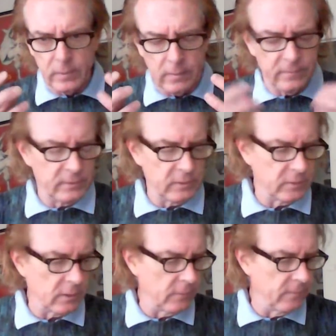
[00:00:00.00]

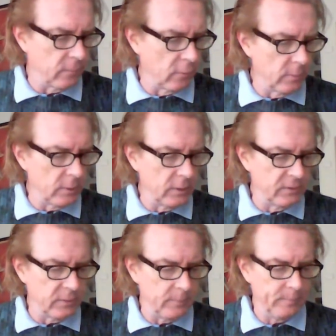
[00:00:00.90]
emphasis on
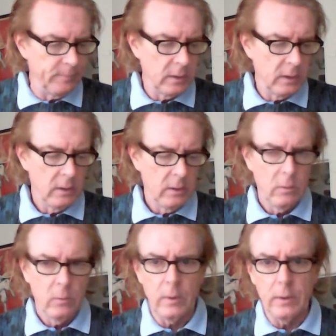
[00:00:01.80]
formalism,
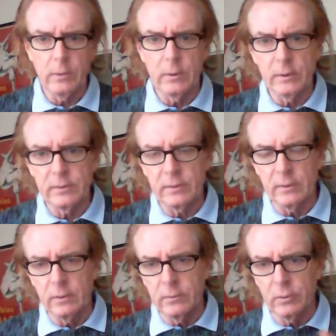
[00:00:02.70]
whether it's
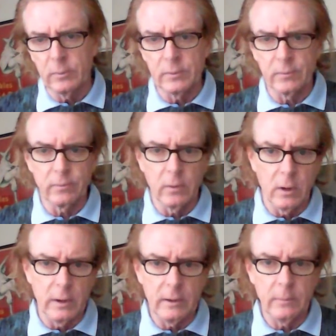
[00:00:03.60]
in terms of
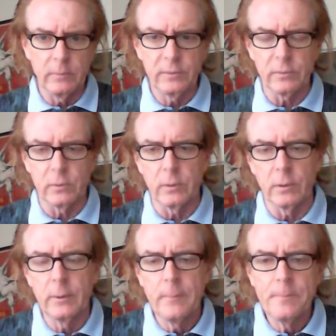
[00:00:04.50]
rhymes or